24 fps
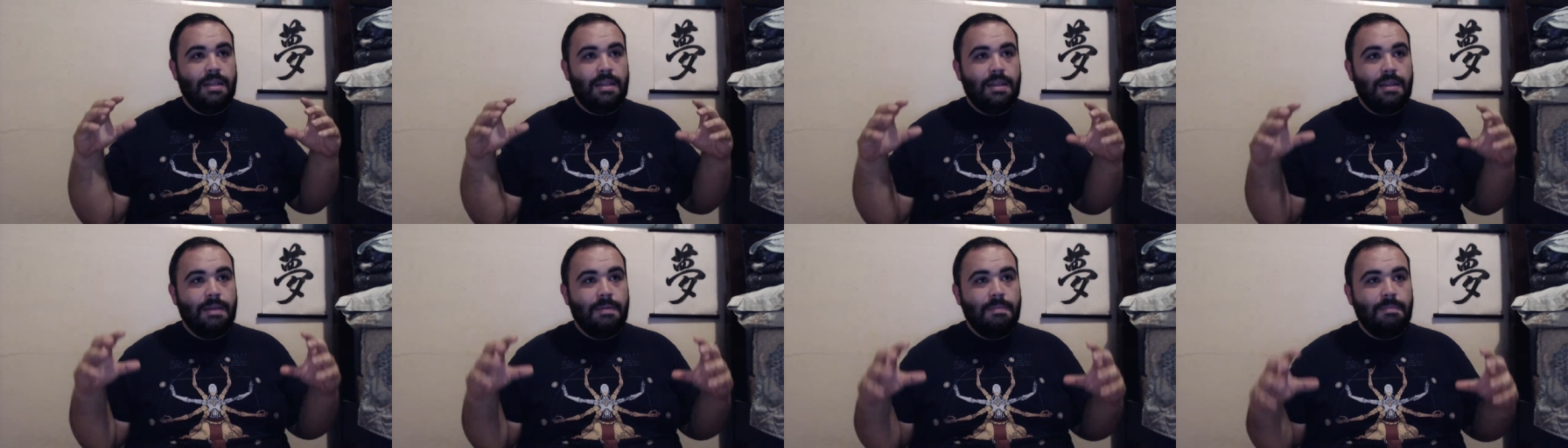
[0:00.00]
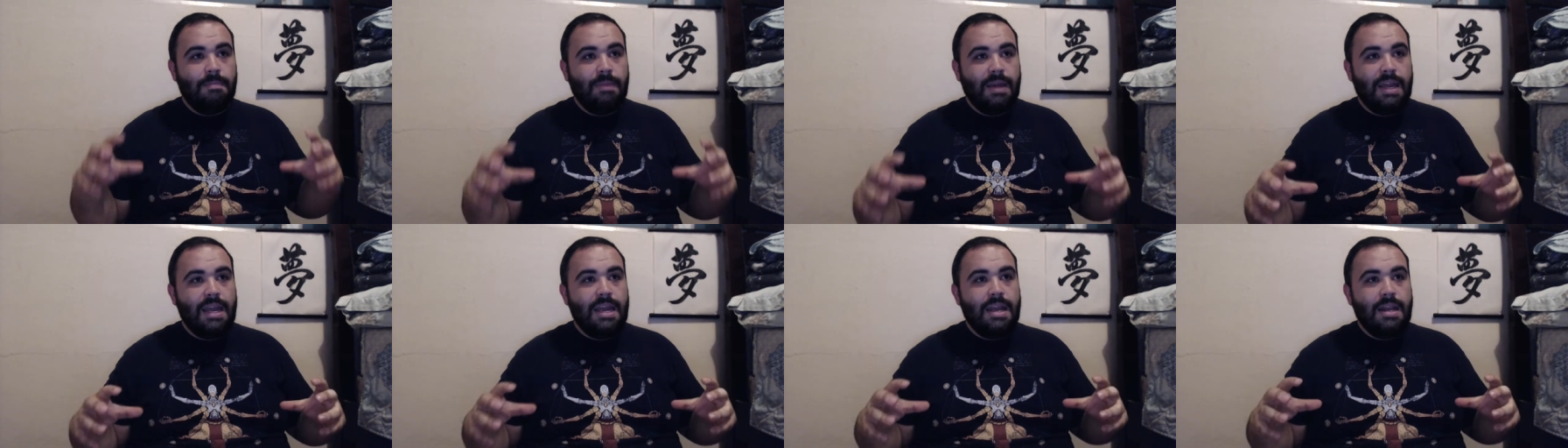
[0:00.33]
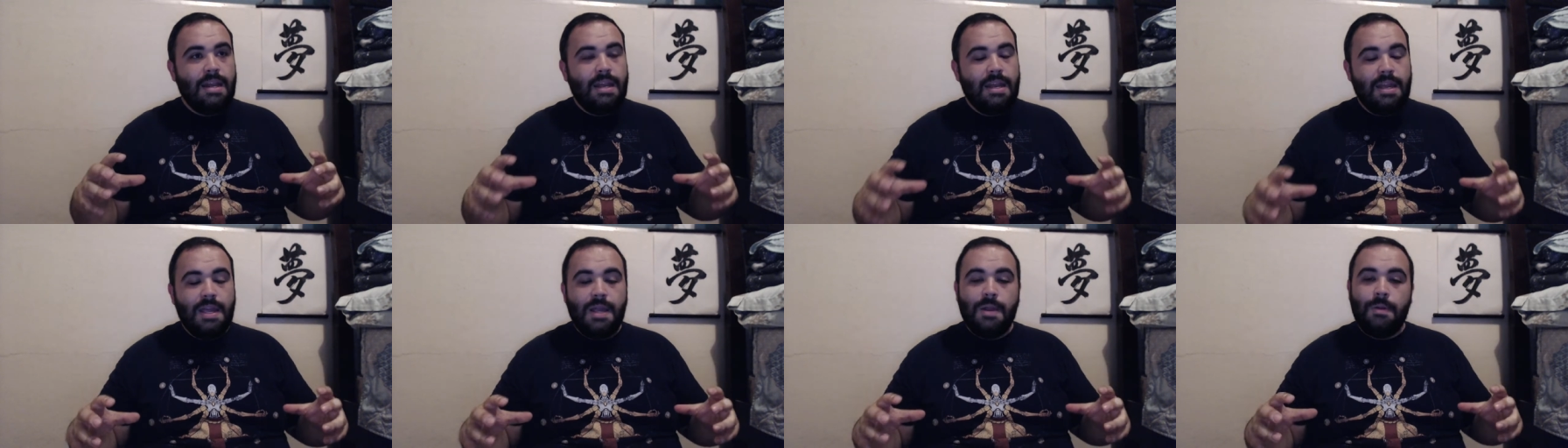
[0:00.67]
The main
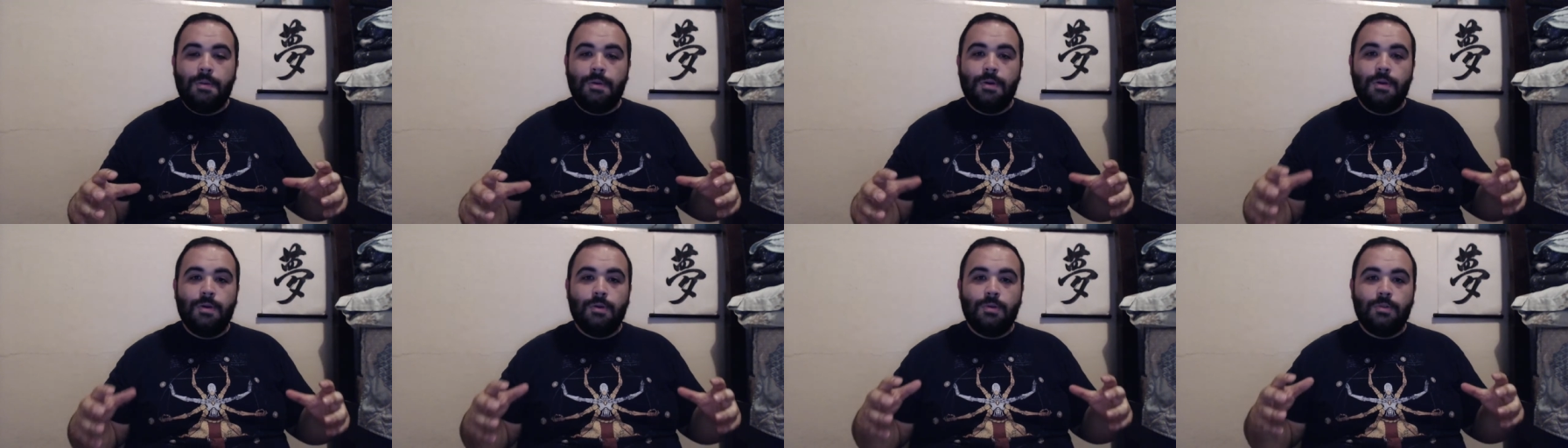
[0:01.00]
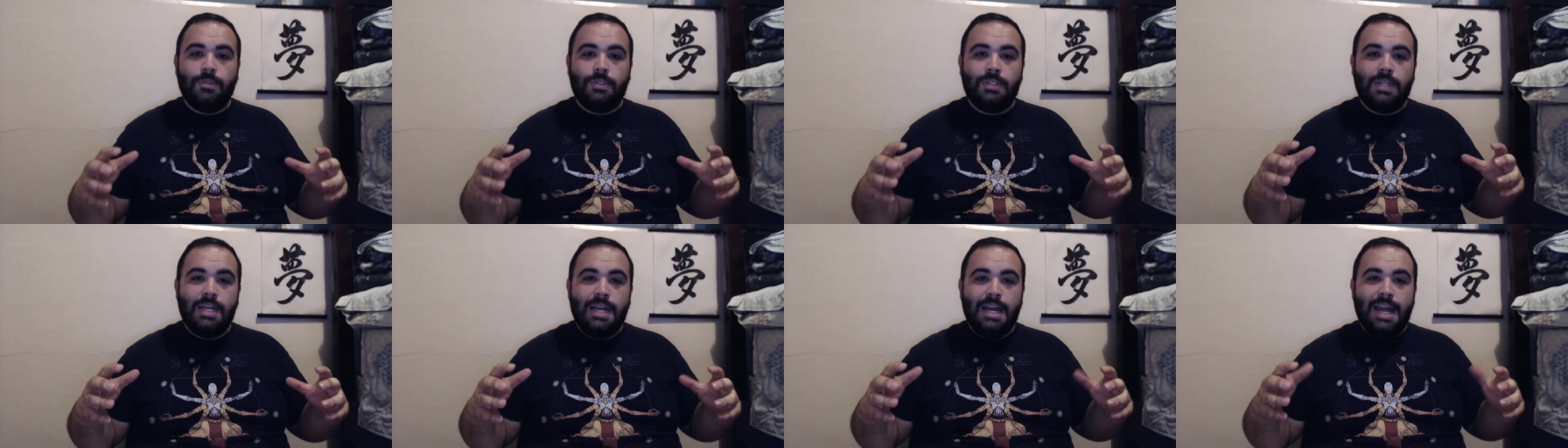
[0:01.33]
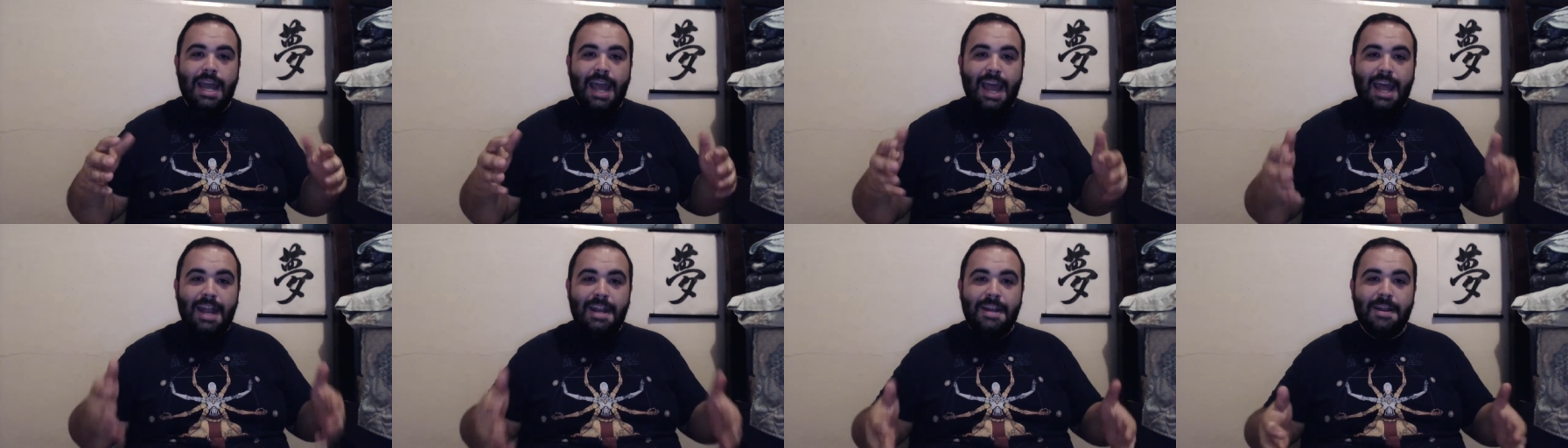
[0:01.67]
heroes
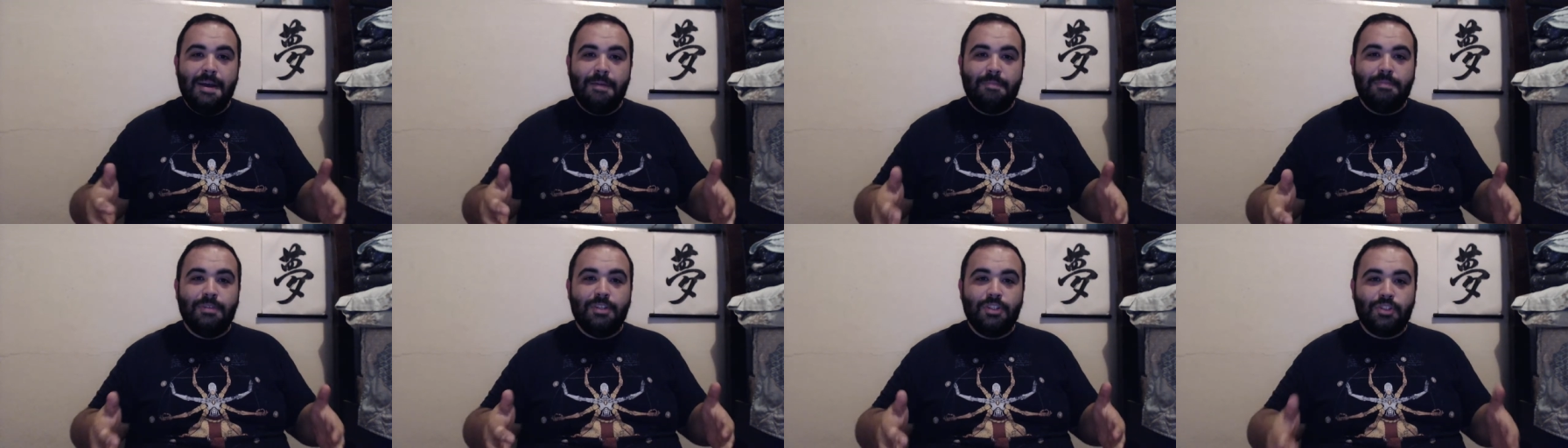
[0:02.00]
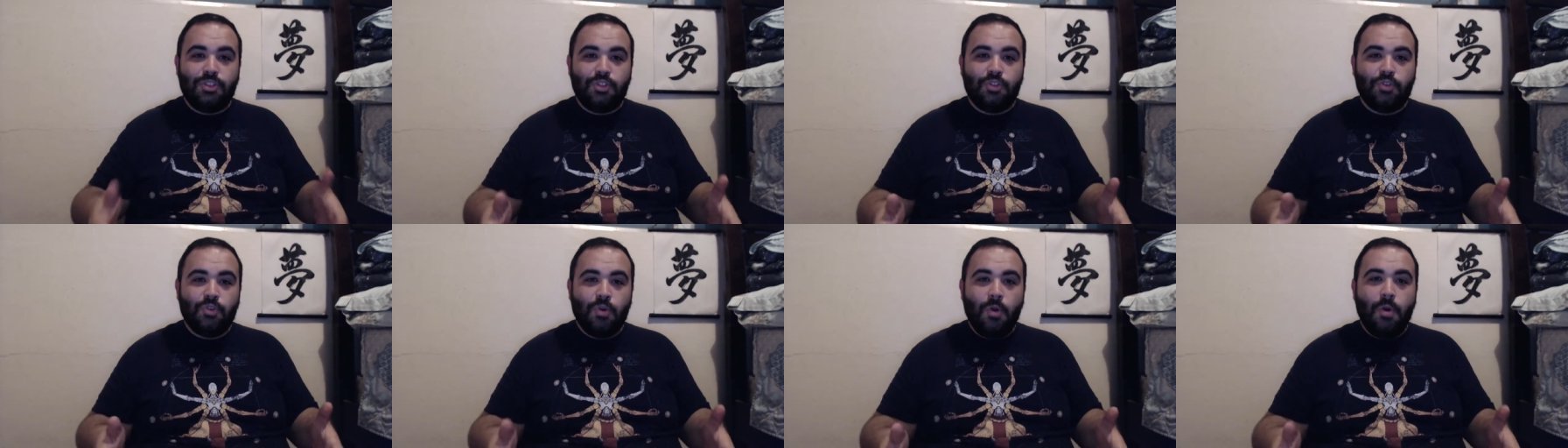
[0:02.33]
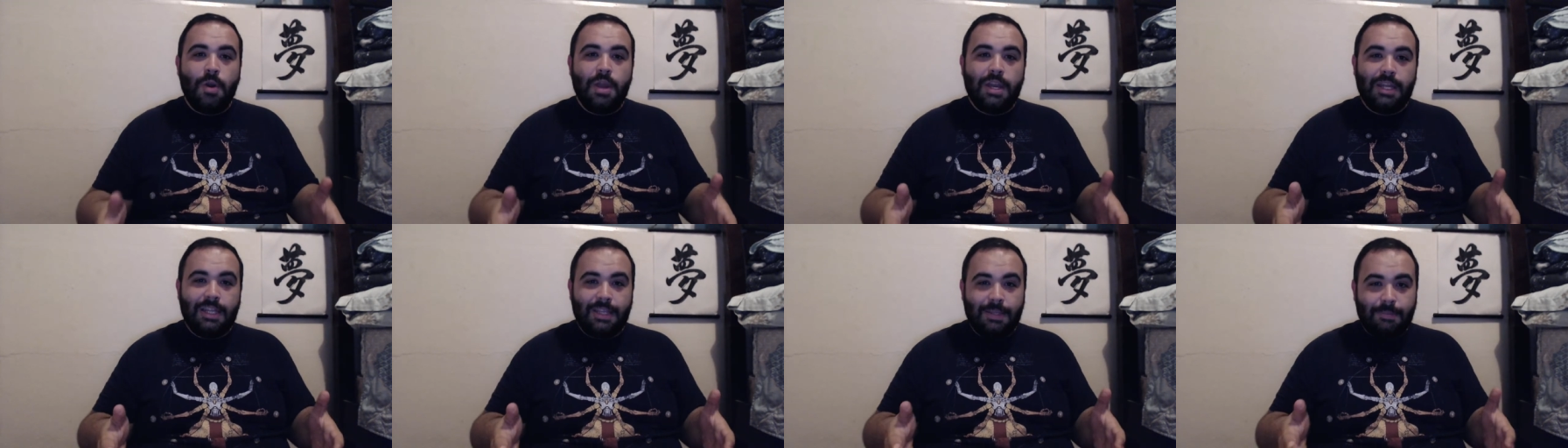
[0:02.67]
end up
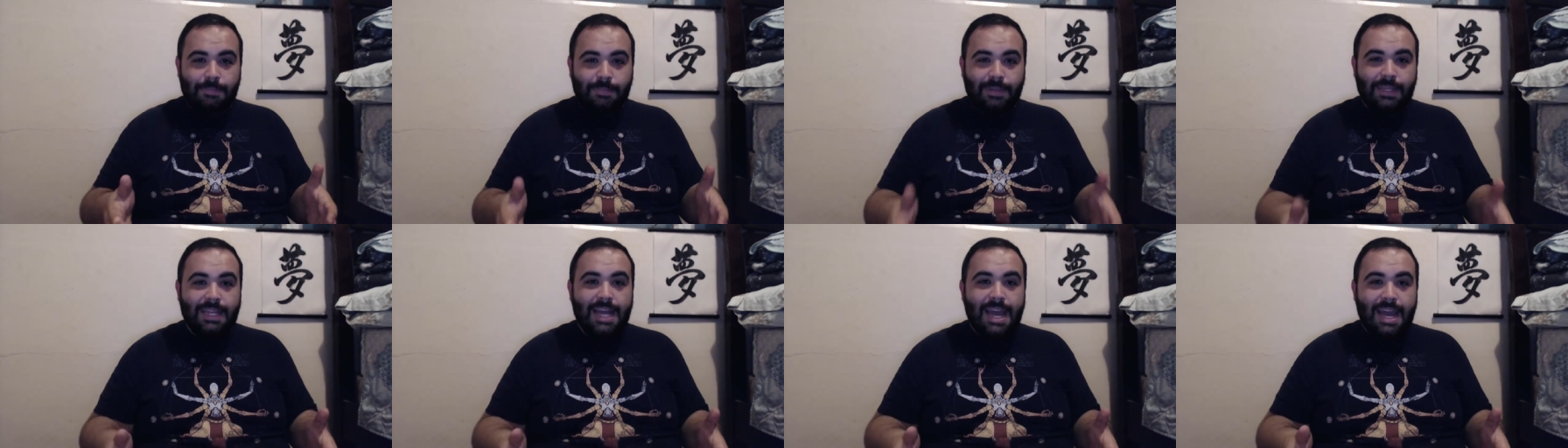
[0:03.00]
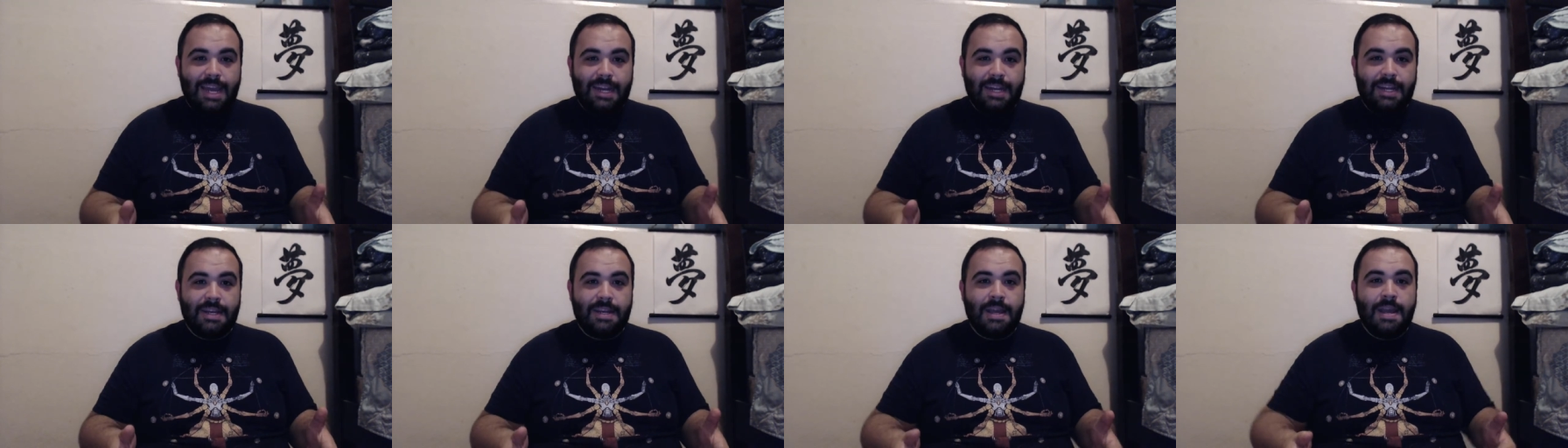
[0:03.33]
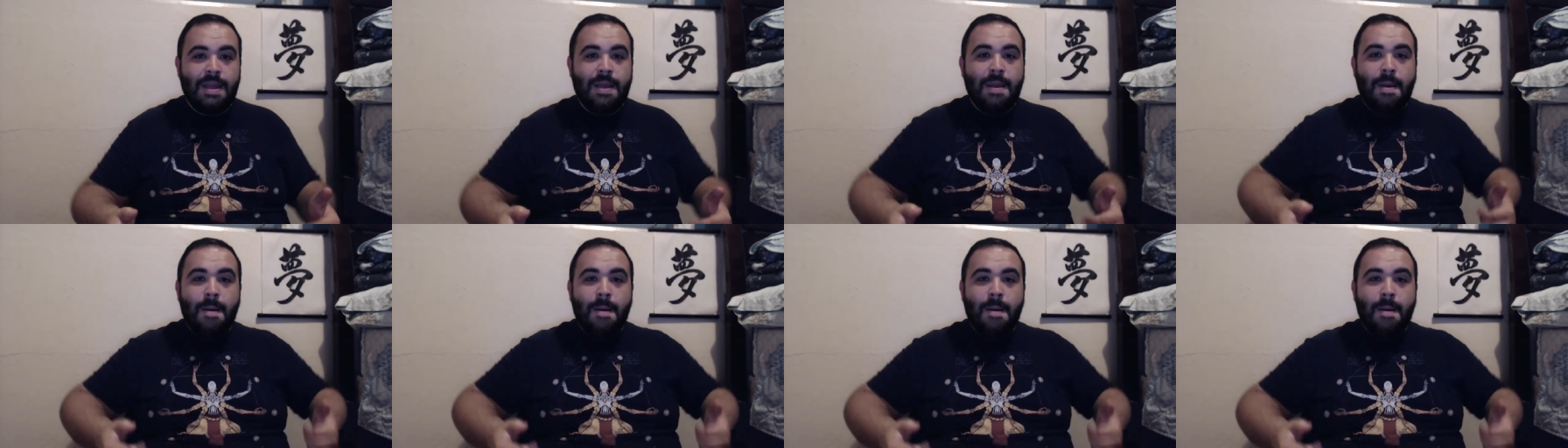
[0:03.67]
destroying the planet